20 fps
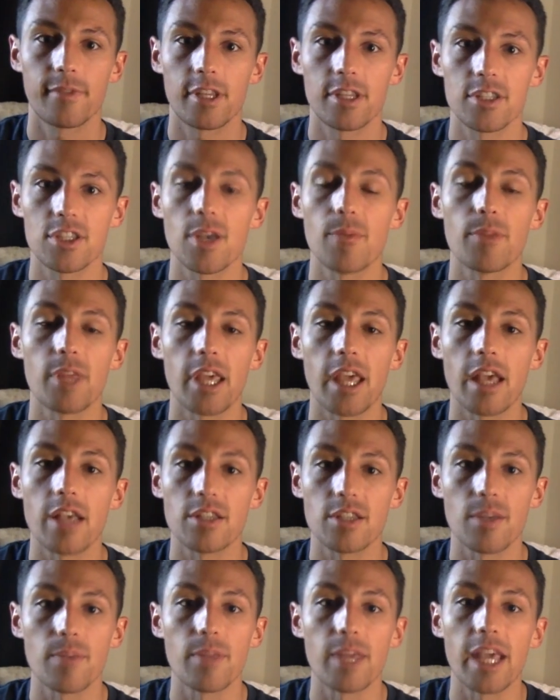
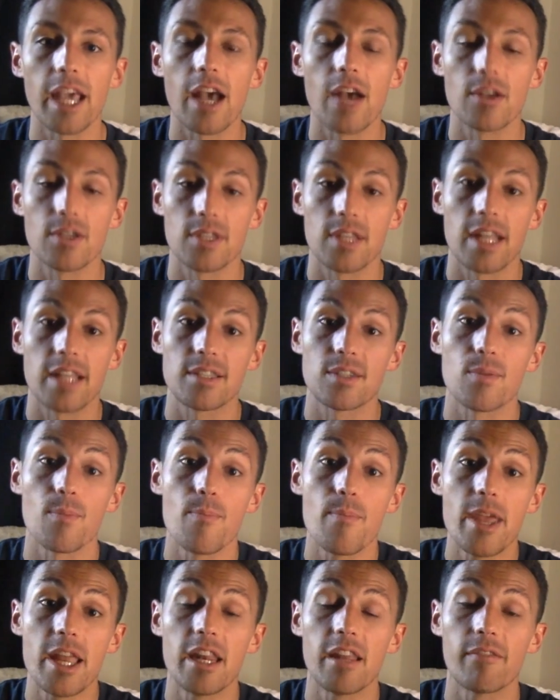something else that's
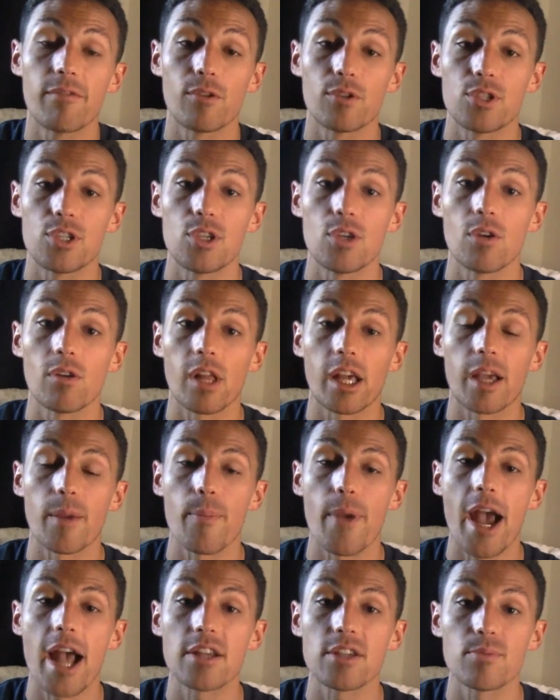meaningful to you, like
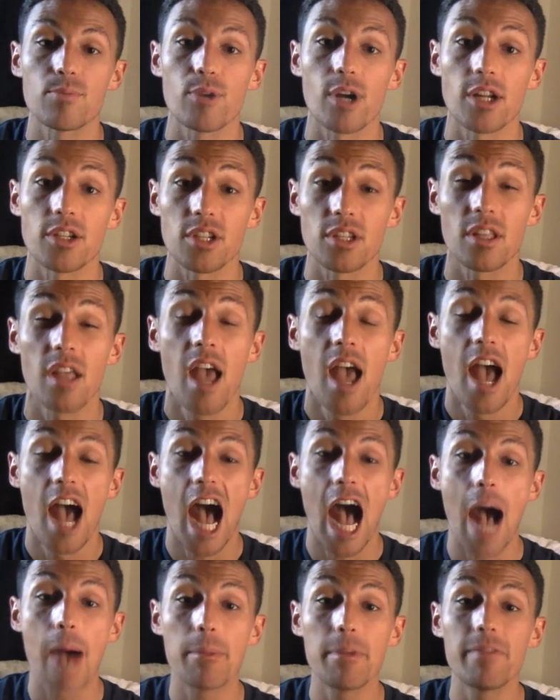a passion project.
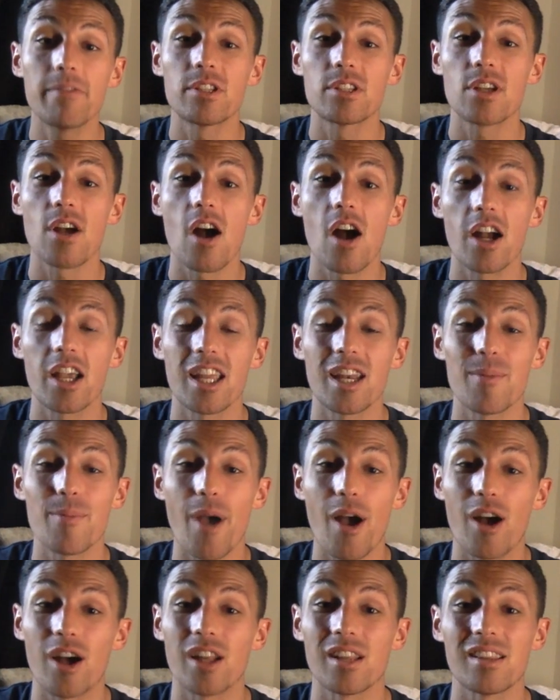I'm even talking
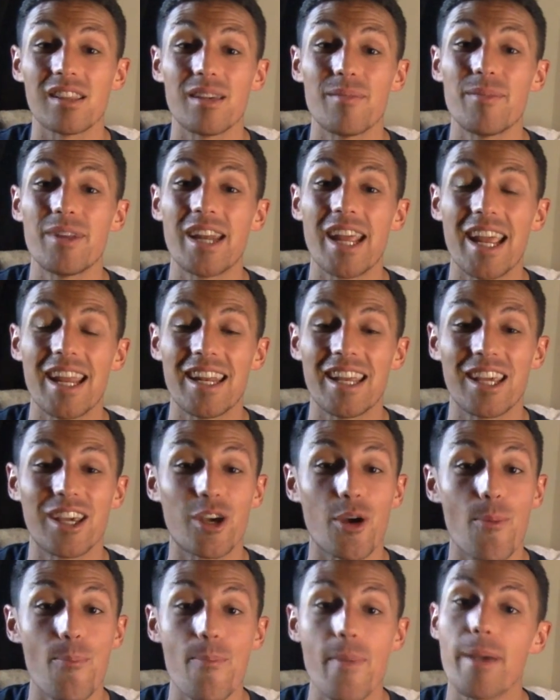about eliminating
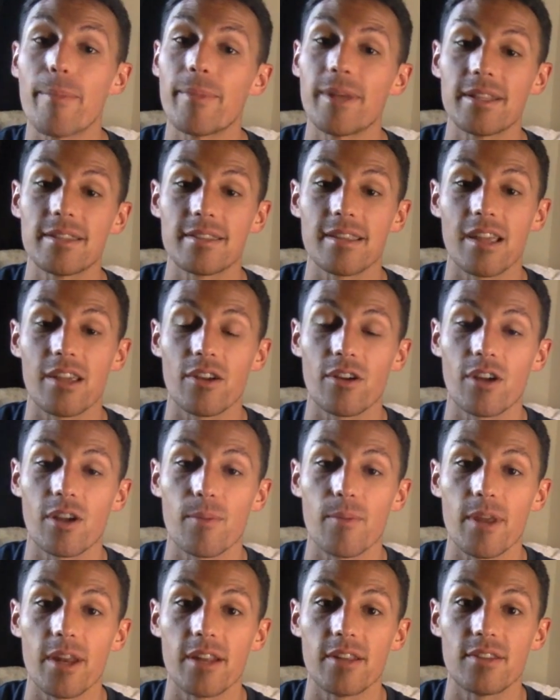commitments that you're
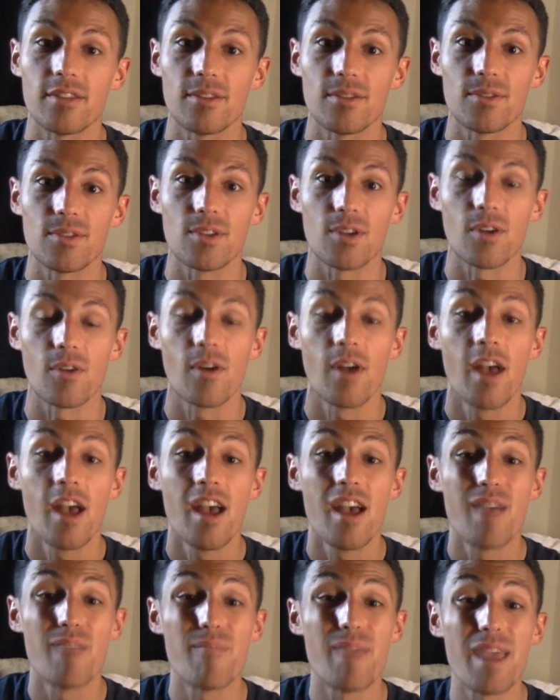committed to. So
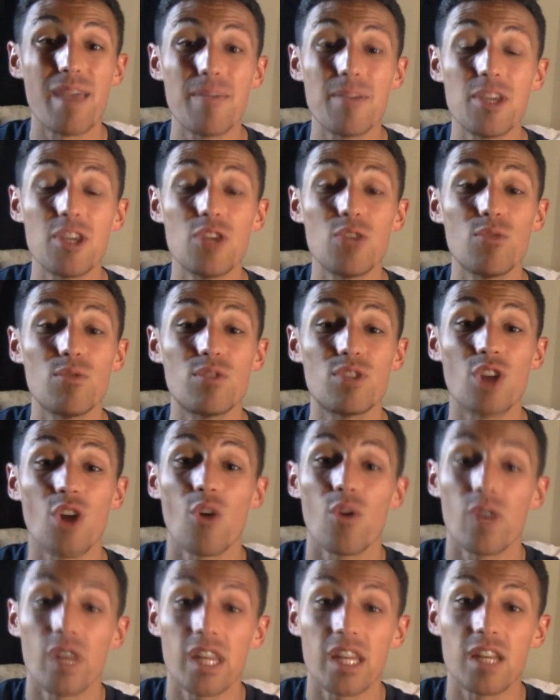maybe you
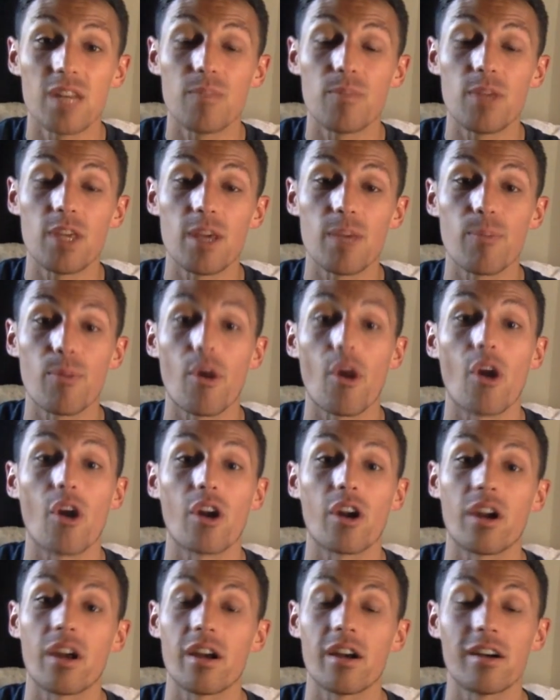don't need to be a
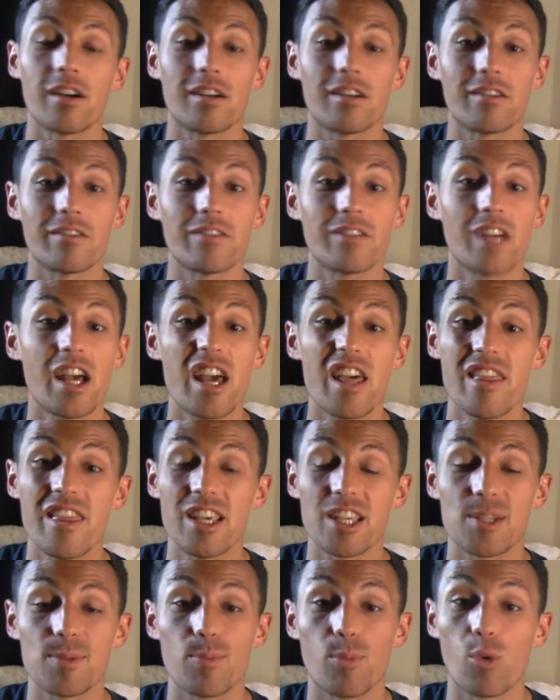part of
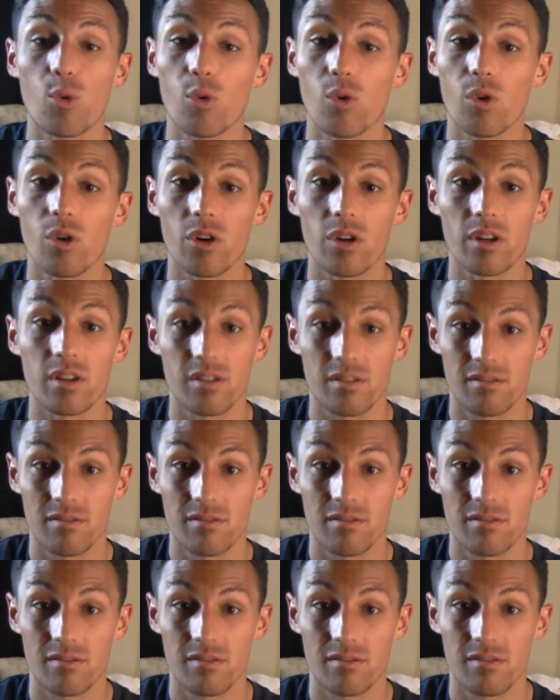this board